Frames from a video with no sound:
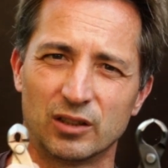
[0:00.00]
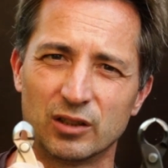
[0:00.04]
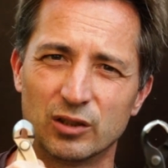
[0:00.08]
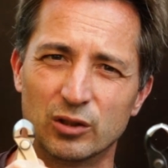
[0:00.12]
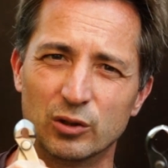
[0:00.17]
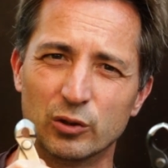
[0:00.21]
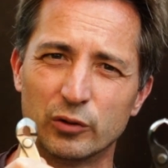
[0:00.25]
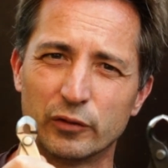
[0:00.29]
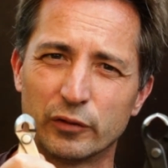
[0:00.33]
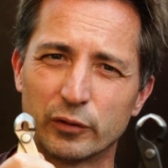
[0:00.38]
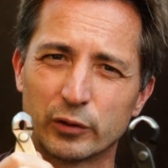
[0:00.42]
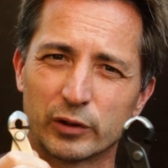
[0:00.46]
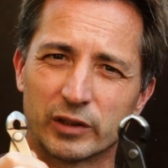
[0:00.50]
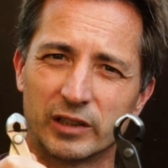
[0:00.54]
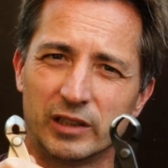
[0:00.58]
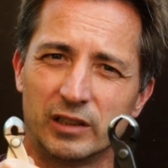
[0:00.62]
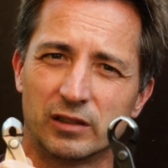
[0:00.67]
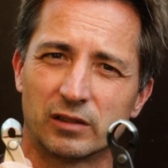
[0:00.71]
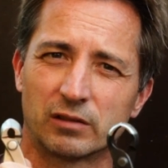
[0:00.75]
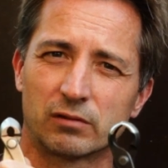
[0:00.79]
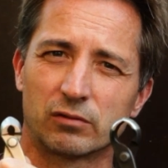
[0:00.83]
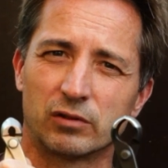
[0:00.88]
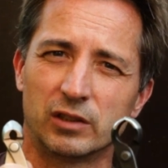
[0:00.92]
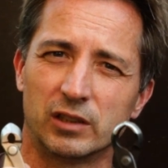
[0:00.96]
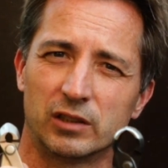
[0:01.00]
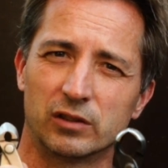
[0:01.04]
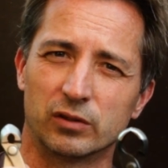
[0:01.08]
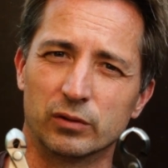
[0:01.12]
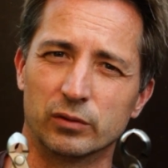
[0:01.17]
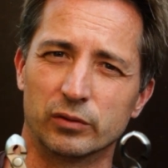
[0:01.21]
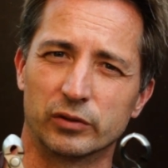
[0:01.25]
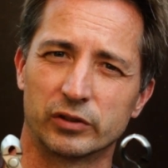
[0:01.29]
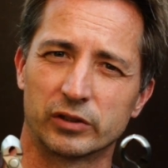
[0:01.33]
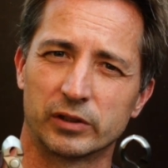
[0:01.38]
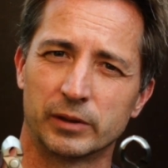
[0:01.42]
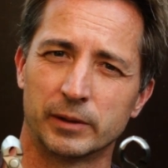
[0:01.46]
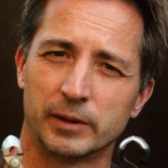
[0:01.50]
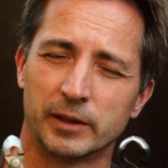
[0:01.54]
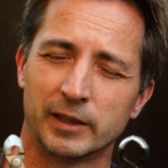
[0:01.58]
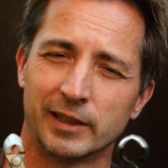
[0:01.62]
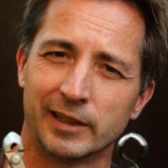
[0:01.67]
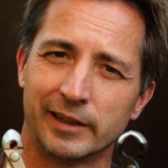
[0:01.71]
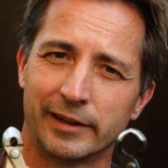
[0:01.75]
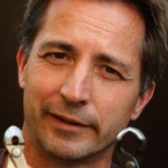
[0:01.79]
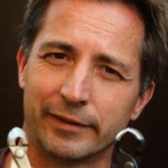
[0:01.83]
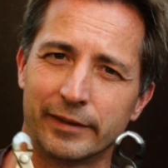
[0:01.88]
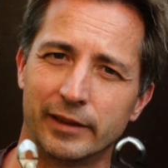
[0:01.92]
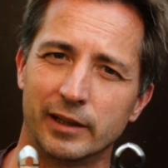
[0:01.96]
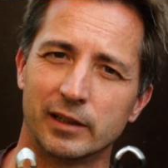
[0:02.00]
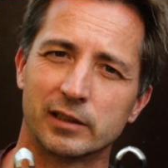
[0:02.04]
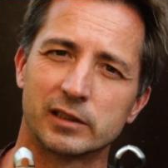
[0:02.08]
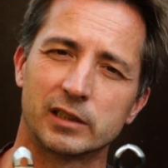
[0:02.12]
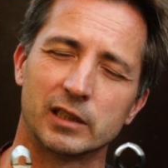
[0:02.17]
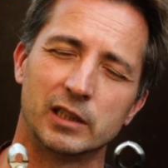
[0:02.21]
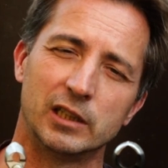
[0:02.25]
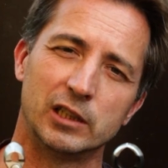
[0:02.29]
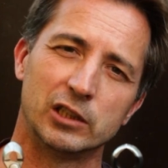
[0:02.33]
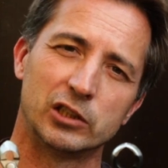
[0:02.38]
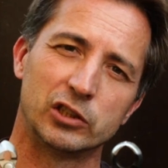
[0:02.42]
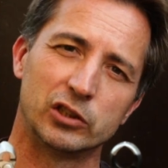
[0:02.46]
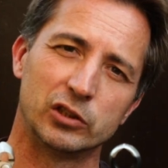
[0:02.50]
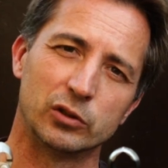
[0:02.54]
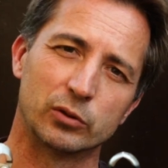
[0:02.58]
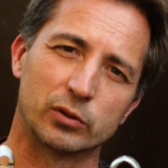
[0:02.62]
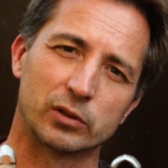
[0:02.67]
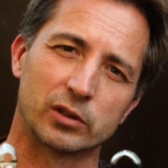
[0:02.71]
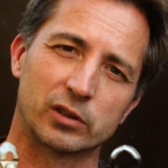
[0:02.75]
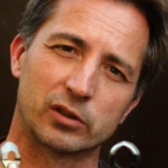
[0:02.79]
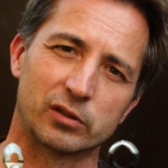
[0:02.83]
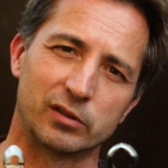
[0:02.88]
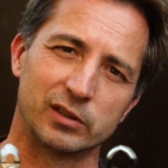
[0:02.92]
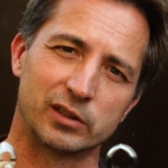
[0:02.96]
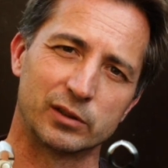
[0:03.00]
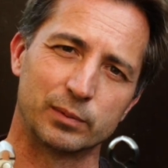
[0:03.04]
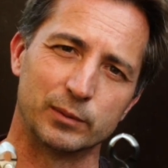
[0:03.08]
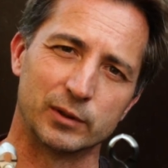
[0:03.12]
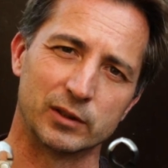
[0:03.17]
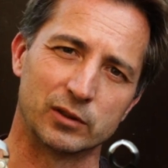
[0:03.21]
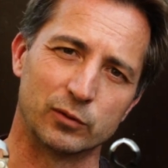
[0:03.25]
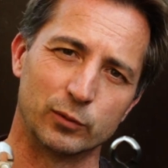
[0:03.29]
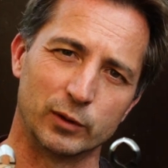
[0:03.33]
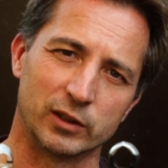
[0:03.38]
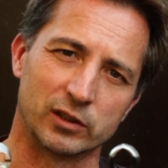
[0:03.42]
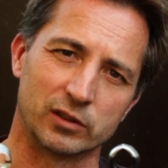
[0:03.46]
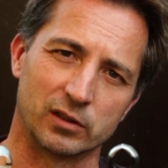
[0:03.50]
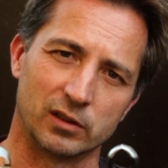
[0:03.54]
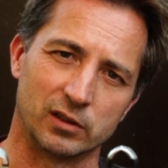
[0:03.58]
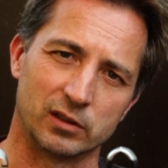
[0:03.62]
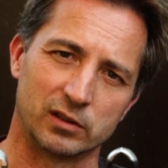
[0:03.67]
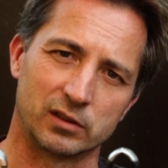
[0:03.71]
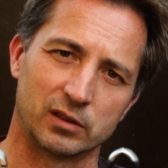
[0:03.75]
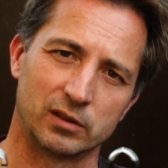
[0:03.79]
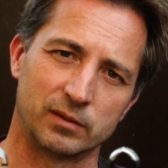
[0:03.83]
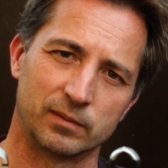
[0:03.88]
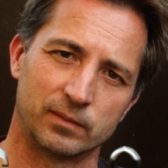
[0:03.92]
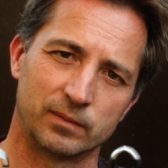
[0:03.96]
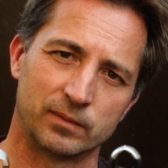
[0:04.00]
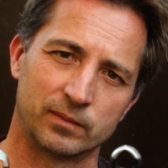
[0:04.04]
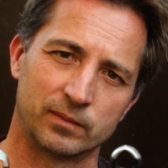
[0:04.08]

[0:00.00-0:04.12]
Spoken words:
look for these 3 tools. This is your Christmas wish list.